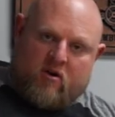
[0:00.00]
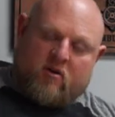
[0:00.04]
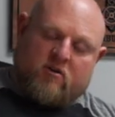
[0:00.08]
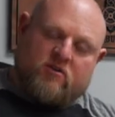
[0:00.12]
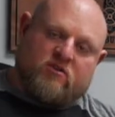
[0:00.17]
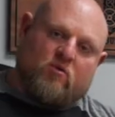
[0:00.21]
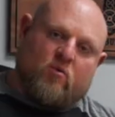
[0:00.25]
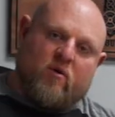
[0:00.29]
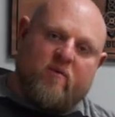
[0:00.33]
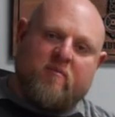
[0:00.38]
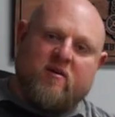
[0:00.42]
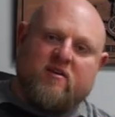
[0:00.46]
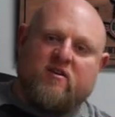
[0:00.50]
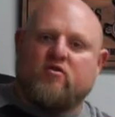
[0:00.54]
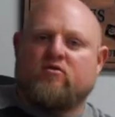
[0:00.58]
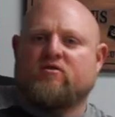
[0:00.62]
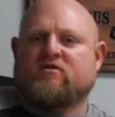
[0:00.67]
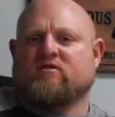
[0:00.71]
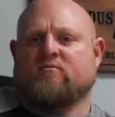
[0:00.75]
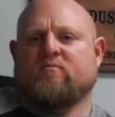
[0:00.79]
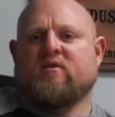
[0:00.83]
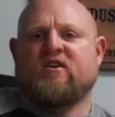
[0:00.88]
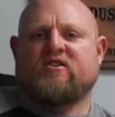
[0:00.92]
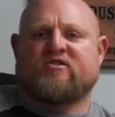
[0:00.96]
So, we've been doing
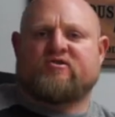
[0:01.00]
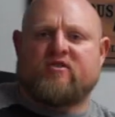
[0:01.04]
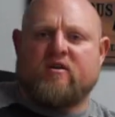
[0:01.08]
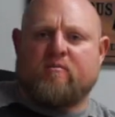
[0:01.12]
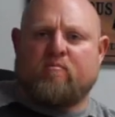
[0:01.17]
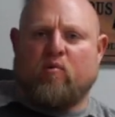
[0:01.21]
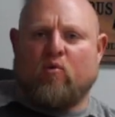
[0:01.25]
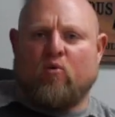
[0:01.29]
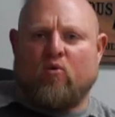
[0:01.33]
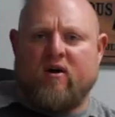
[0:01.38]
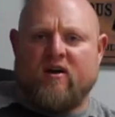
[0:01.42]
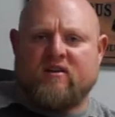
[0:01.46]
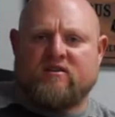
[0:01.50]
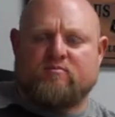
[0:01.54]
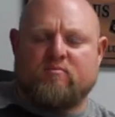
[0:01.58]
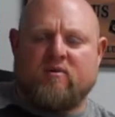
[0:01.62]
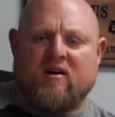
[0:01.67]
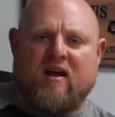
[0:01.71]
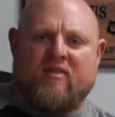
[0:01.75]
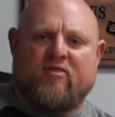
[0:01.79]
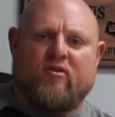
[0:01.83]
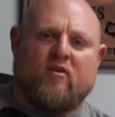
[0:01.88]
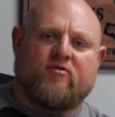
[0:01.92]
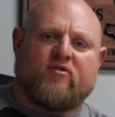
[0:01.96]
some history points, but
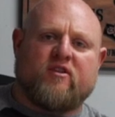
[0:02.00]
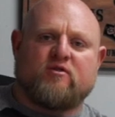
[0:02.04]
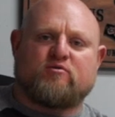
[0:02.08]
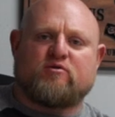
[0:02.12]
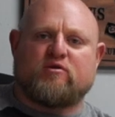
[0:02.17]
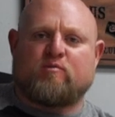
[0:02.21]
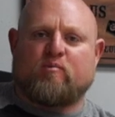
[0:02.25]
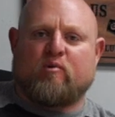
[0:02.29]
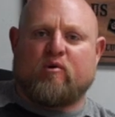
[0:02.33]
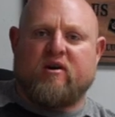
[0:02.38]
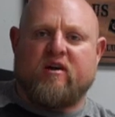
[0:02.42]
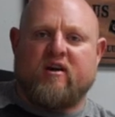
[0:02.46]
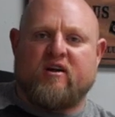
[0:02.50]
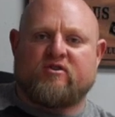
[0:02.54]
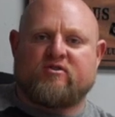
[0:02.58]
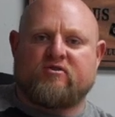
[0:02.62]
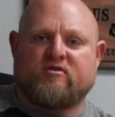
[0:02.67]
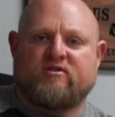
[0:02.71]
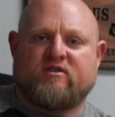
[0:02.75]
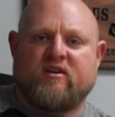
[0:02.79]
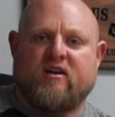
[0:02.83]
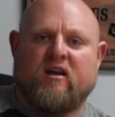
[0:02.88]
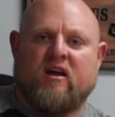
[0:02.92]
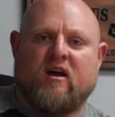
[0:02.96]
I thought this was pretty
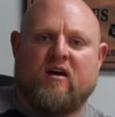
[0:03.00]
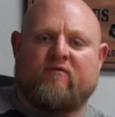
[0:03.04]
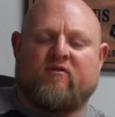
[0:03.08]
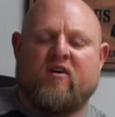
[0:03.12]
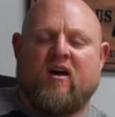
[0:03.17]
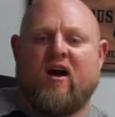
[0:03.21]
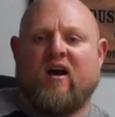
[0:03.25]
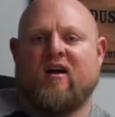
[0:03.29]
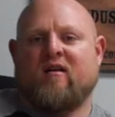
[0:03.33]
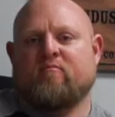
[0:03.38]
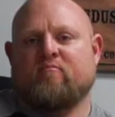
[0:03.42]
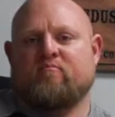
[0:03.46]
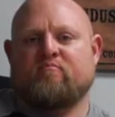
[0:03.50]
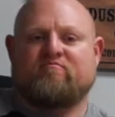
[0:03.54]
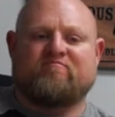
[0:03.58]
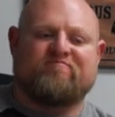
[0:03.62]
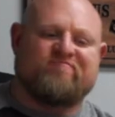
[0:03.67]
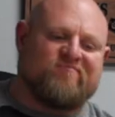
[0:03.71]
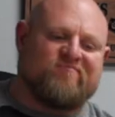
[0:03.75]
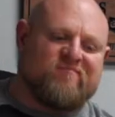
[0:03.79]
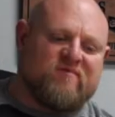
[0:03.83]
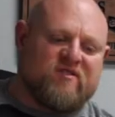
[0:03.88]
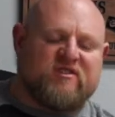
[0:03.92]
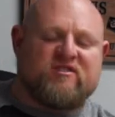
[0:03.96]
interesting. I've kind of
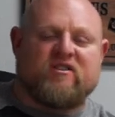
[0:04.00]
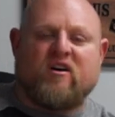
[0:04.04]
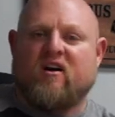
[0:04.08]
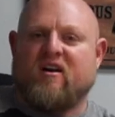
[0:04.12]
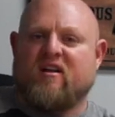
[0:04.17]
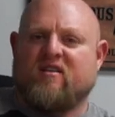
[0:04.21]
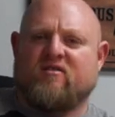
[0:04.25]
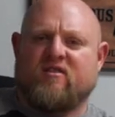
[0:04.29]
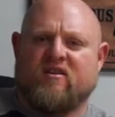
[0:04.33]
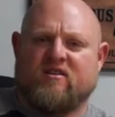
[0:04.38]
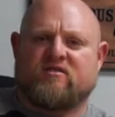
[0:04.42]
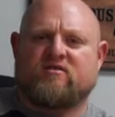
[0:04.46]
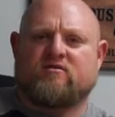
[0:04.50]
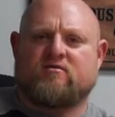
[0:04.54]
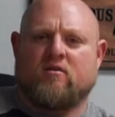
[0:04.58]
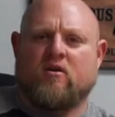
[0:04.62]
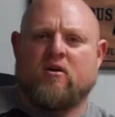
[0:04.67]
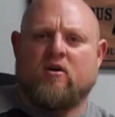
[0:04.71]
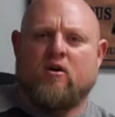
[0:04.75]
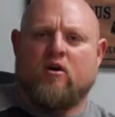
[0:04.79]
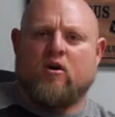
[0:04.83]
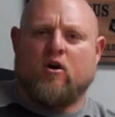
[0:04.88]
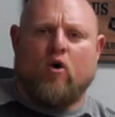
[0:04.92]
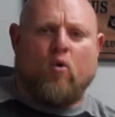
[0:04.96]
studied this
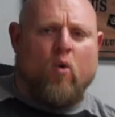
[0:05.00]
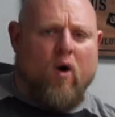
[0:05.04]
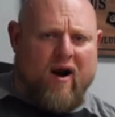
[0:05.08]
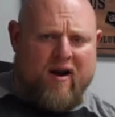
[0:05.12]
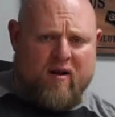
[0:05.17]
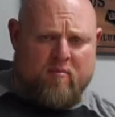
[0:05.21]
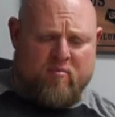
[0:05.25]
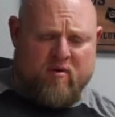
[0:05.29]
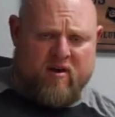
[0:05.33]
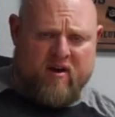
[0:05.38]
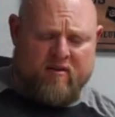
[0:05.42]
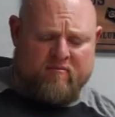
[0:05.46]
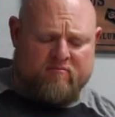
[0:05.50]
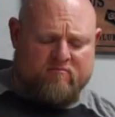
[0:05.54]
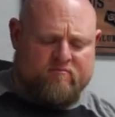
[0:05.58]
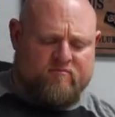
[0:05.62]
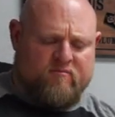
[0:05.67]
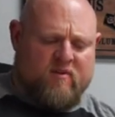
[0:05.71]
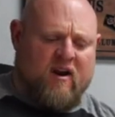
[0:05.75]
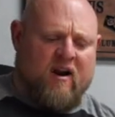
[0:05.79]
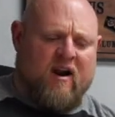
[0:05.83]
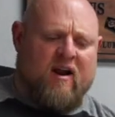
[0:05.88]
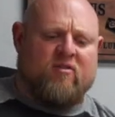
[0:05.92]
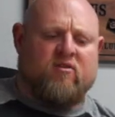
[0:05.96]
quite a bit,
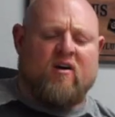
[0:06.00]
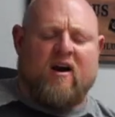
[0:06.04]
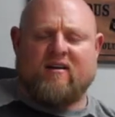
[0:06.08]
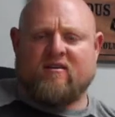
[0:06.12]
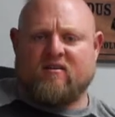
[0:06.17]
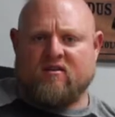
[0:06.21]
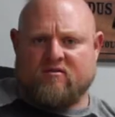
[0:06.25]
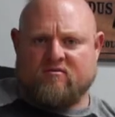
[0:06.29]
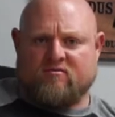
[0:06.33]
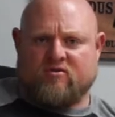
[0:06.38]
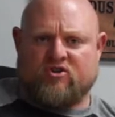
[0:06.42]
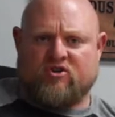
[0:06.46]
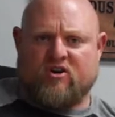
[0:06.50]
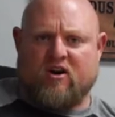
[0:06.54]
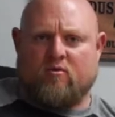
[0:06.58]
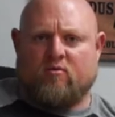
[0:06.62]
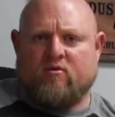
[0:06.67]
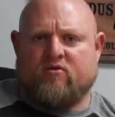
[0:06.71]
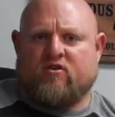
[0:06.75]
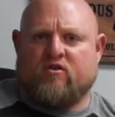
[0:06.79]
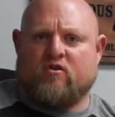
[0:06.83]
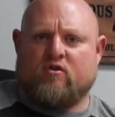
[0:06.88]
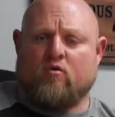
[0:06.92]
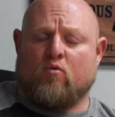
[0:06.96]
and I'd like to share
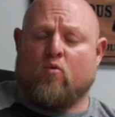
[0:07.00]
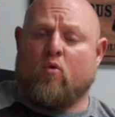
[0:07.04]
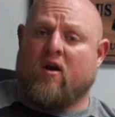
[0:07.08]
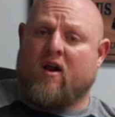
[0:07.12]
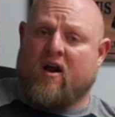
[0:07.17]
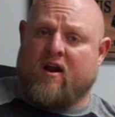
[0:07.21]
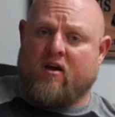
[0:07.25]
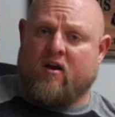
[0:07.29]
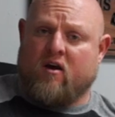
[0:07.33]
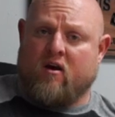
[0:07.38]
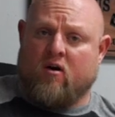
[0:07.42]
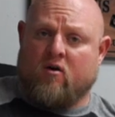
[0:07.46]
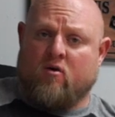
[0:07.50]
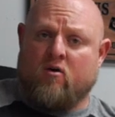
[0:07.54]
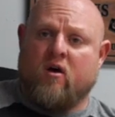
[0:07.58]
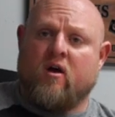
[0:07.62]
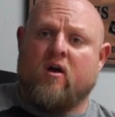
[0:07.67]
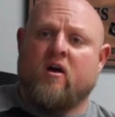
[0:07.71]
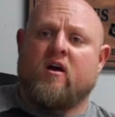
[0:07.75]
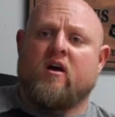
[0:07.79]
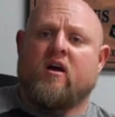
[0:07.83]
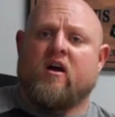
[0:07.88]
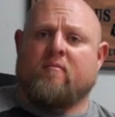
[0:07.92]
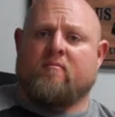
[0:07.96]
with you what I know,
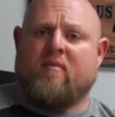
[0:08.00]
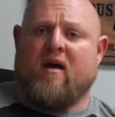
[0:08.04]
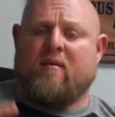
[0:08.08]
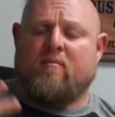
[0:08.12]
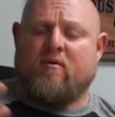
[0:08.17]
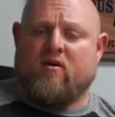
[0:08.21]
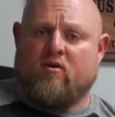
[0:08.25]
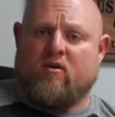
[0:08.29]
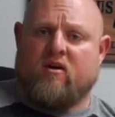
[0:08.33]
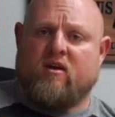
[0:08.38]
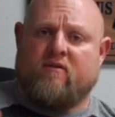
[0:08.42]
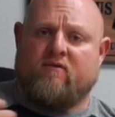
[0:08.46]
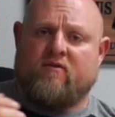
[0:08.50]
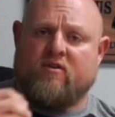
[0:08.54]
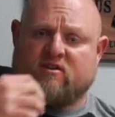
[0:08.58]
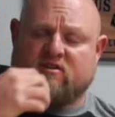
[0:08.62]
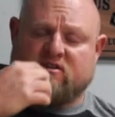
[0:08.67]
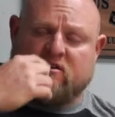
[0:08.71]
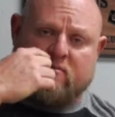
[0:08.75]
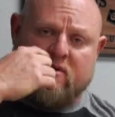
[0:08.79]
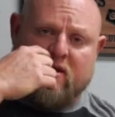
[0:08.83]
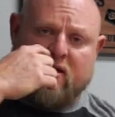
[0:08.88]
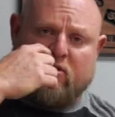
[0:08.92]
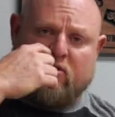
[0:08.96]
and maybe it'll give you
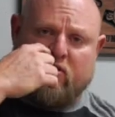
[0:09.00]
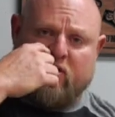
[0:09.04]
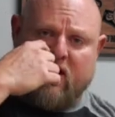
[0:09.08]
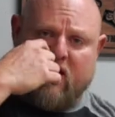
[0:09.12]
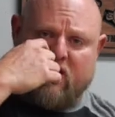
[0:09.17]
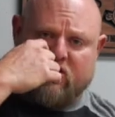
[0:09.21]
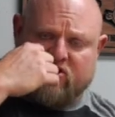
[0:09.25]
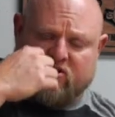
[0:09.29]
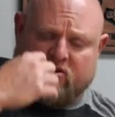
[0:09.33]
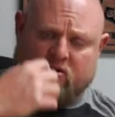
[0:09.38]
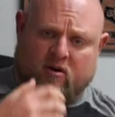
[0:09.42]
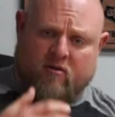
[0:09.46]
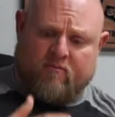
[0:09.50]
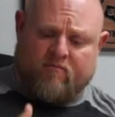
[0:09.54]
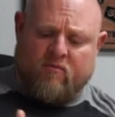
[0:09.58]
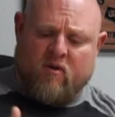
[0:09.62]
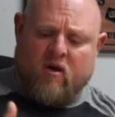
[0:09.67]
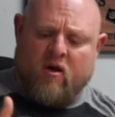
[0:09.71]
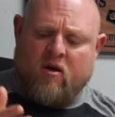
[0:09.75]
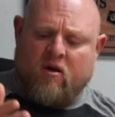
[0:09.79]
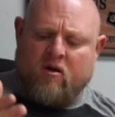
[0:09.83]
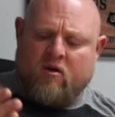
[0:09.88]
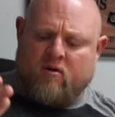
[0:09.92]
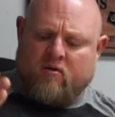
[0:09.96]
some inclination on
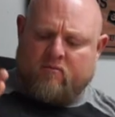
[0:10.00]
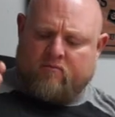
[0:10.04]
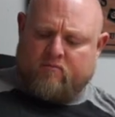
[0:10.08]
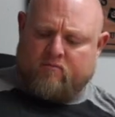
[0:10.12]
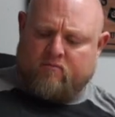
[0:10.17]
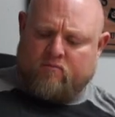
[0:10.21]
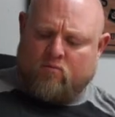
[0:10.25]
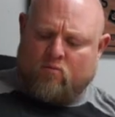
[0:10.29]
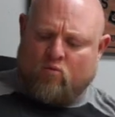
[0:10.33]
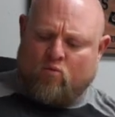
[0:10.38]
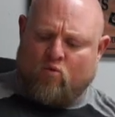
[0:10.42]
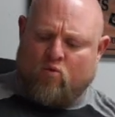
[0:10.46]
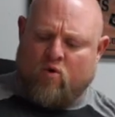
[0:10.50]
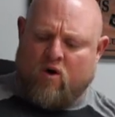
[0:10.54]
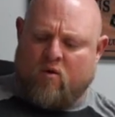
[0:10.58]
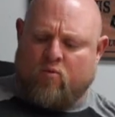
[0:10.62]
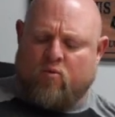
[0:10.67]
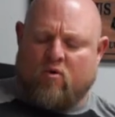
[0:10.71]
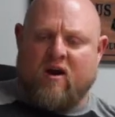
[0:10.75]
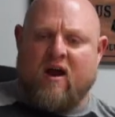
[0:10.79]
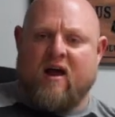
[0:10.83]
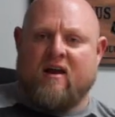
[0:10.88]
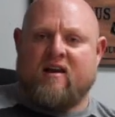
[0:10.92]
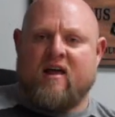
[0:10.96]
where
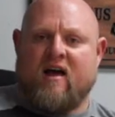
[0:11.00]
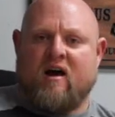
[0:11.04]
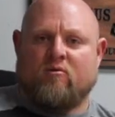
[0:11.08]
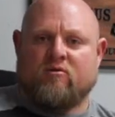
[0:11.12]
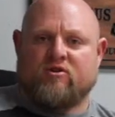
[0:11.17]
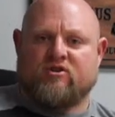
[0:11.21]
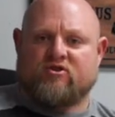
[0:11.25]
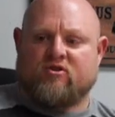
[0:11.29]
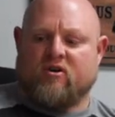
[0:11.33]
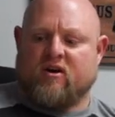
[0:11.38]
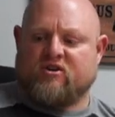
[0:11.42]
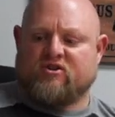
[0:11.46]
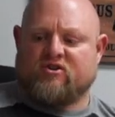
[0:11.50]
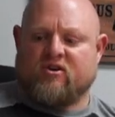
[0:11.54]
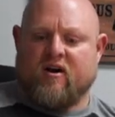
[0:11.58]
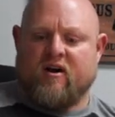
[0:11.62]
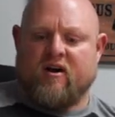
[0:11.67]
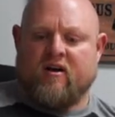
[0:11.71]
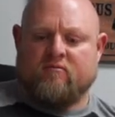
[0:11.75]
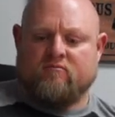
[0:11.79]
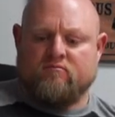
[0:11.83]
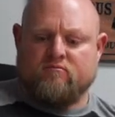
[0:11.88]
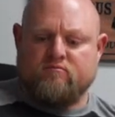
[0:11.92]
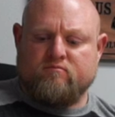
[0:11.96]
we're at now in strength
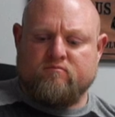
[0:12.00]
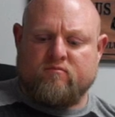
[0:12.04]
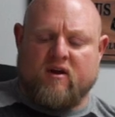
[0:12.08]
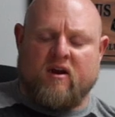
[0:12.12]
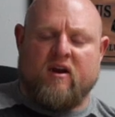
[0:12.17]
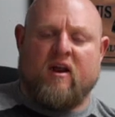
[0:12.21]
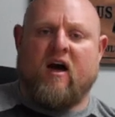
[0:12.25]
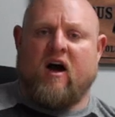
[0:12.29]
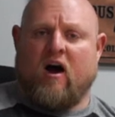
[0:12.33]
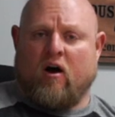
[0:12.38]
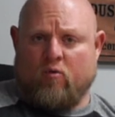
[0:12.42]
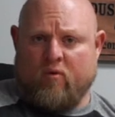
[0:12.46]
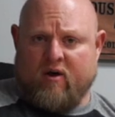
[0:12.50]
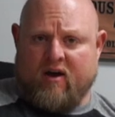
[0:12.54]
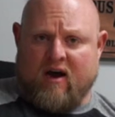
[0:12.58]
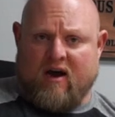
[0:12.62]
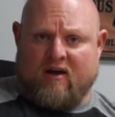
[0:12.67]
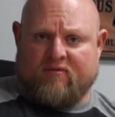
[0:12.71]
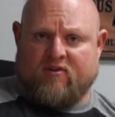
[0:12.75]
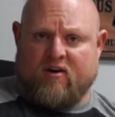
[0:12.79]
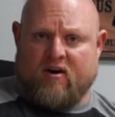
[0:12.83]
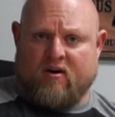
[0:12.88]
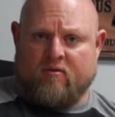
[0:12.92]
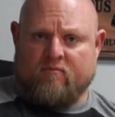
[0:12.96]
training and how we
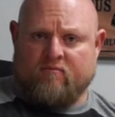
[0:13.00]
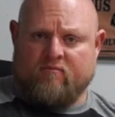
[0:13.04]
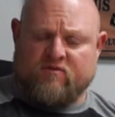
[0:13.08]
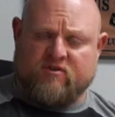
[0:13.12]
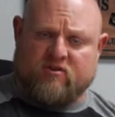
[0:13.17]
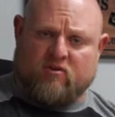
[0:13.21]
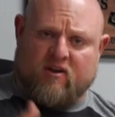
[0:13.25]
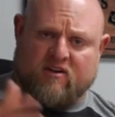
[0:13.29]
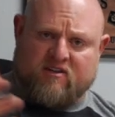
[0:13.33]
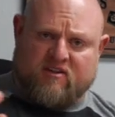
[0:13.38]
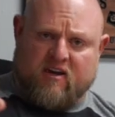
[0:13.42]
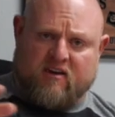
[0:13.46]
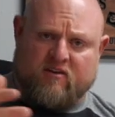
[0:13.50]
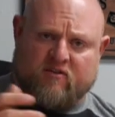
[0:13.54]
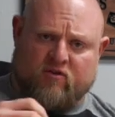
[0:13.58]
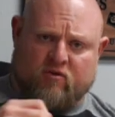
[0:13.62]
got there. So, let's get to